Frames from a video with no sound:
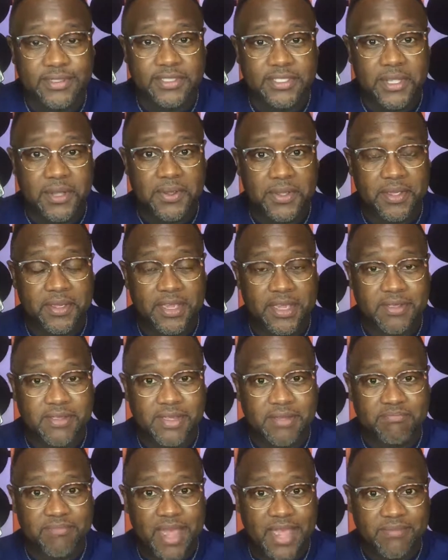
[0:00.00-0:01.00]
So
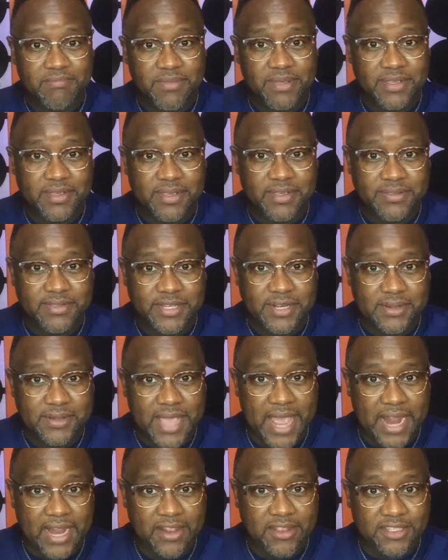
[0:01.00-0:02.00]
it might be,
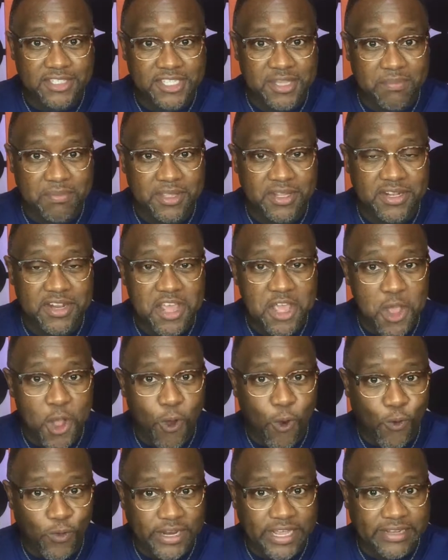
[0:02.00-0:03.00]
got a little something
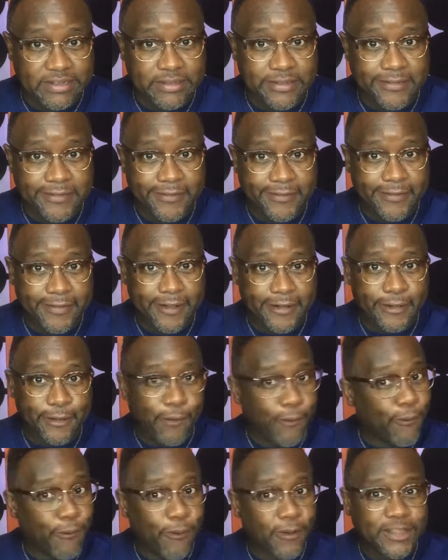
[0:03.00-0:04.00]
on it a
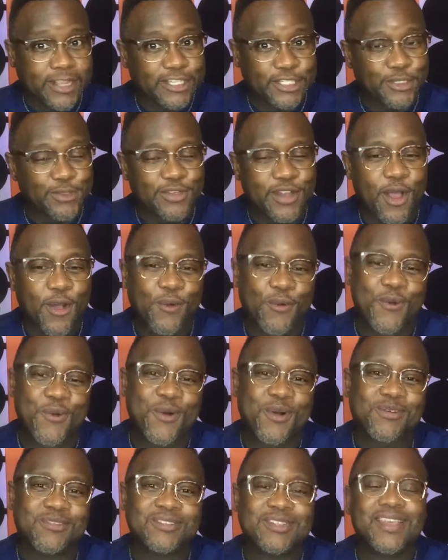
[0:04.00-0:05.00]
little oil that you don't
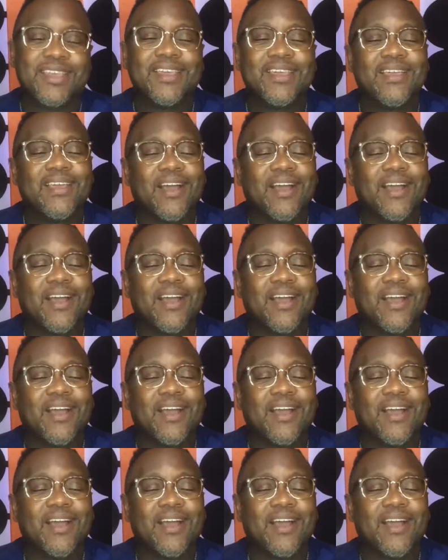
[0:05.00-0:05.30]
want,